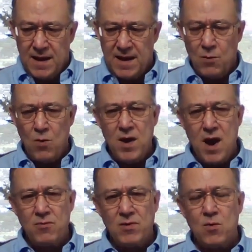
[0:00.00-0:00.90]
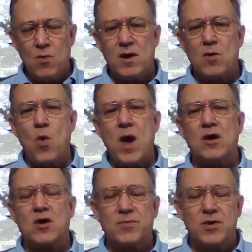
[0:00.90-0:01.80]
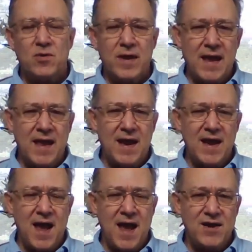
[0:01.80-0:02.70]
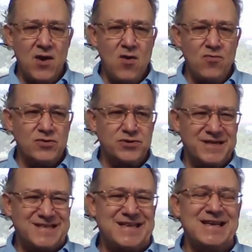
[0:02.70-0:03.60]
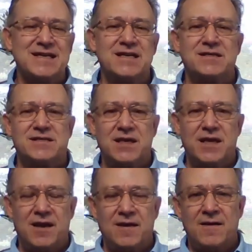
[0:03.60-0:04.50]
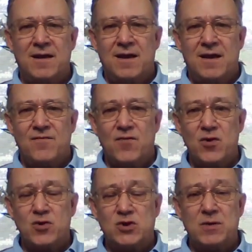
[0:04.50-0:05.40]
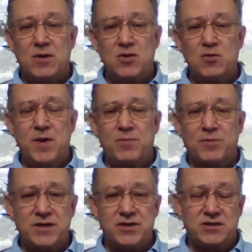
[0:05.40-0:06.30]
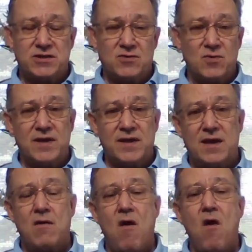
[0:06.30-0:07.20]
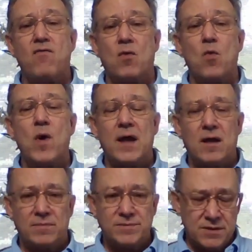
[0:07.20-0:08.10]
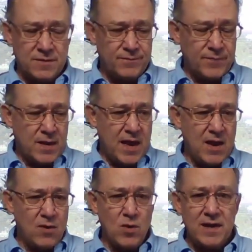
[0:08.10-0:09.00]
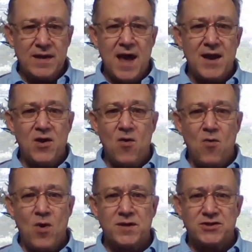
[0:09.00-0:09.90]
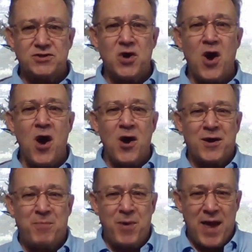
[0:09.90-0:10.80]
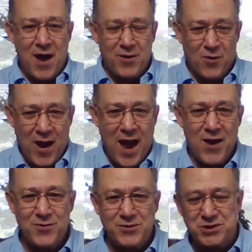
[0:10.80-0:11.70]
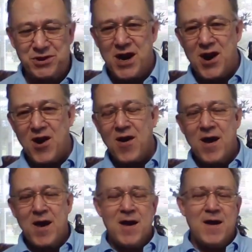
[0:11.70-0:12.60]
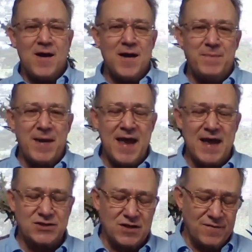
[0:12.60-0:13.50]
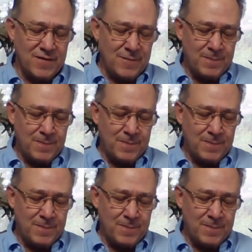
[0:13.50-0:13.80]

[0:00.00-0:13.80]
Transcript: And I really want to welcome you. And I know there's a tendency for new people to just really get overwhelmed and really not know what to talk about or how to share OnPassive.